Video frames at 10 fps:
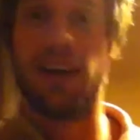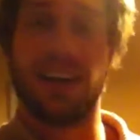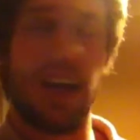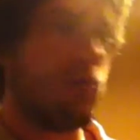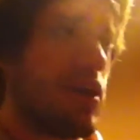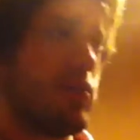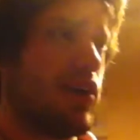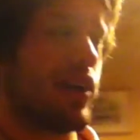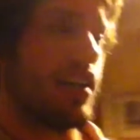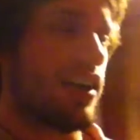I don't know, maybe
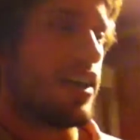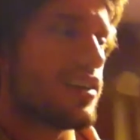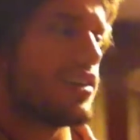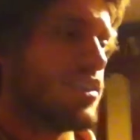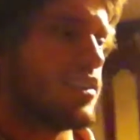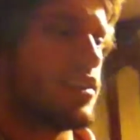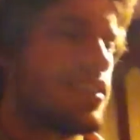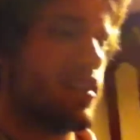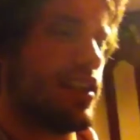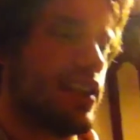I'll get like...
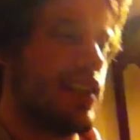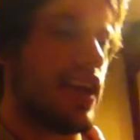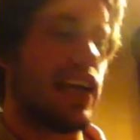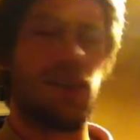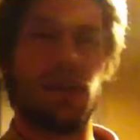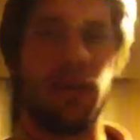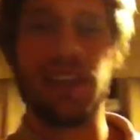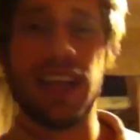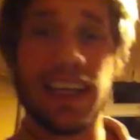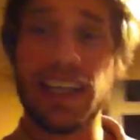Yeah, because I'm going to be
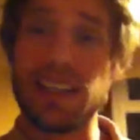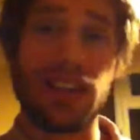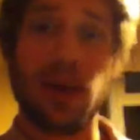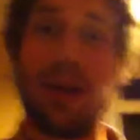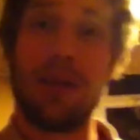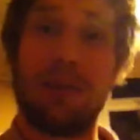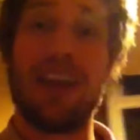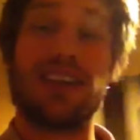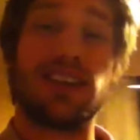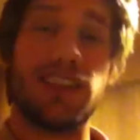taking so many
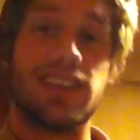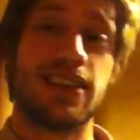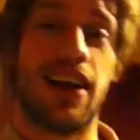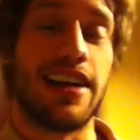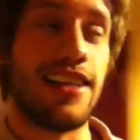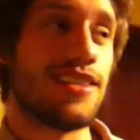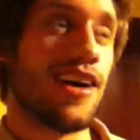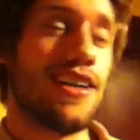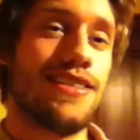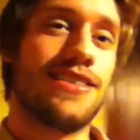pictures. I
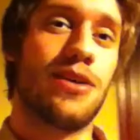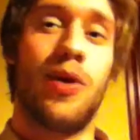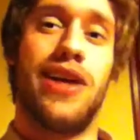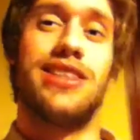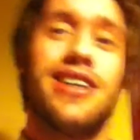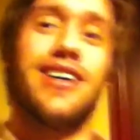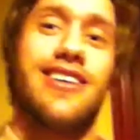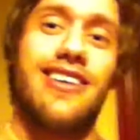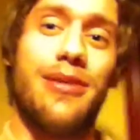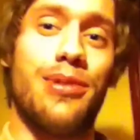need somewhere to
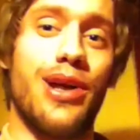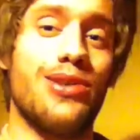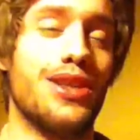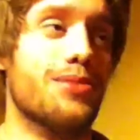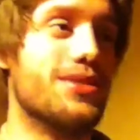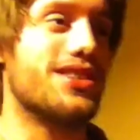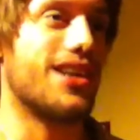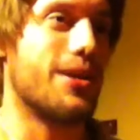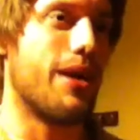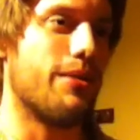upload them.
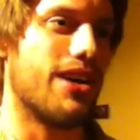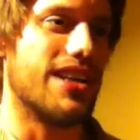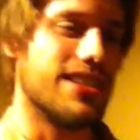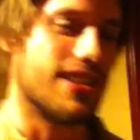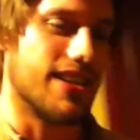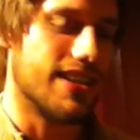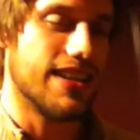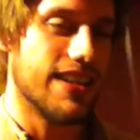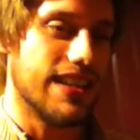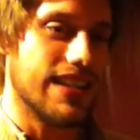So maybe I need to
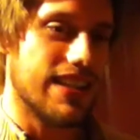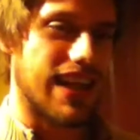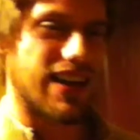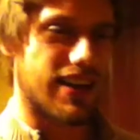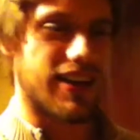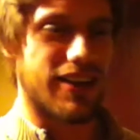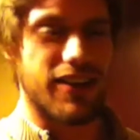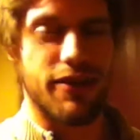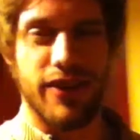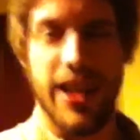get like
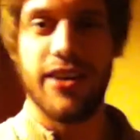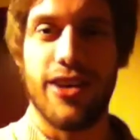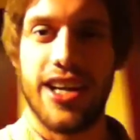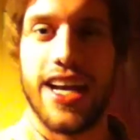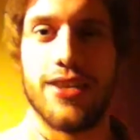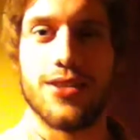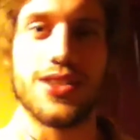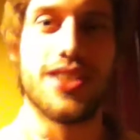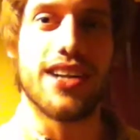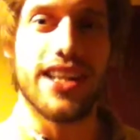the Flickr account or
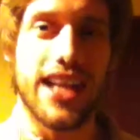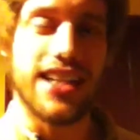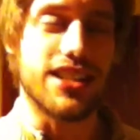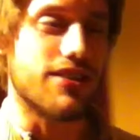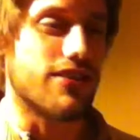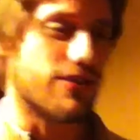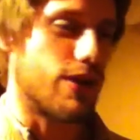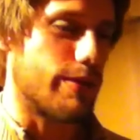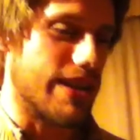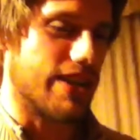something like that. can
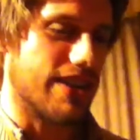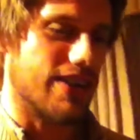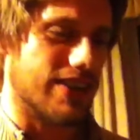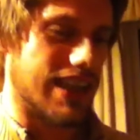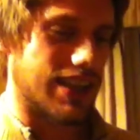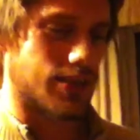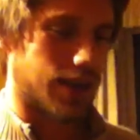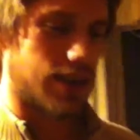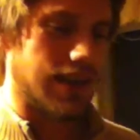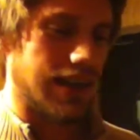follow me on that as
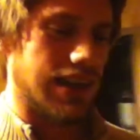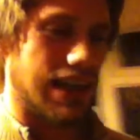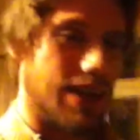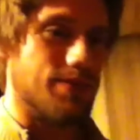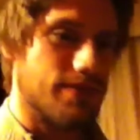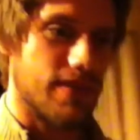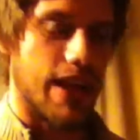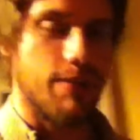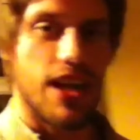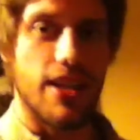well. Yeah,
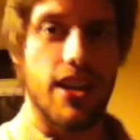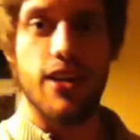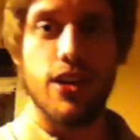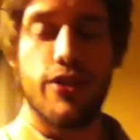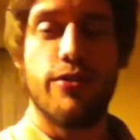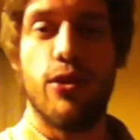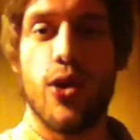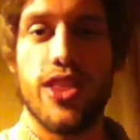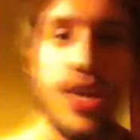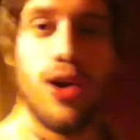I don't know. Look
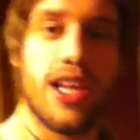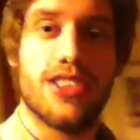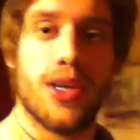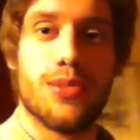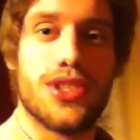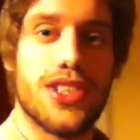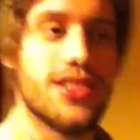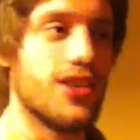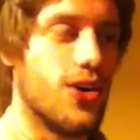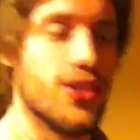for the Ollie
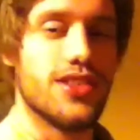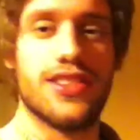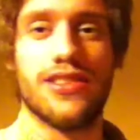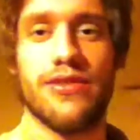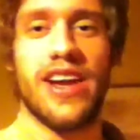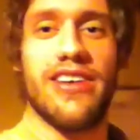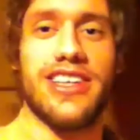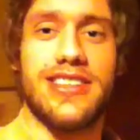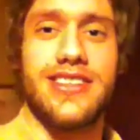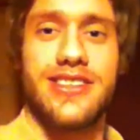Thompson on
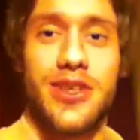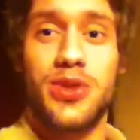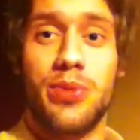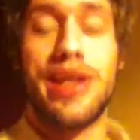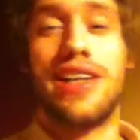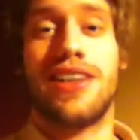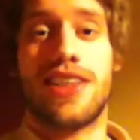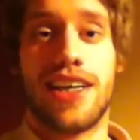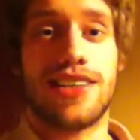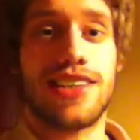various social media
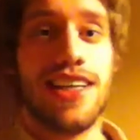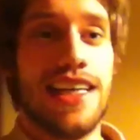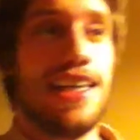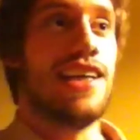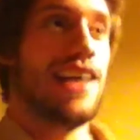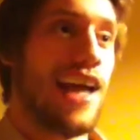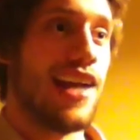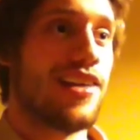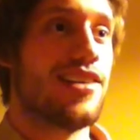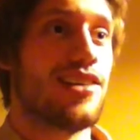things.
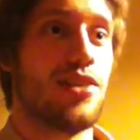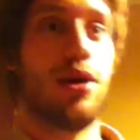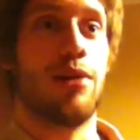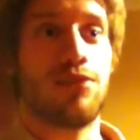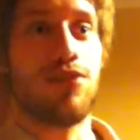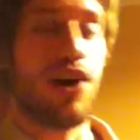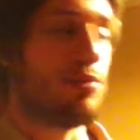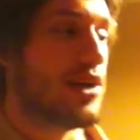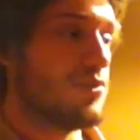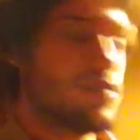And you'll be able to find
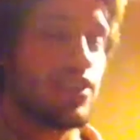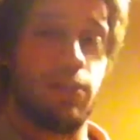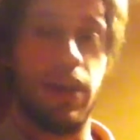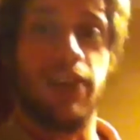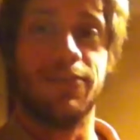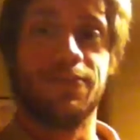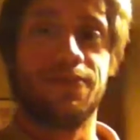me somehow.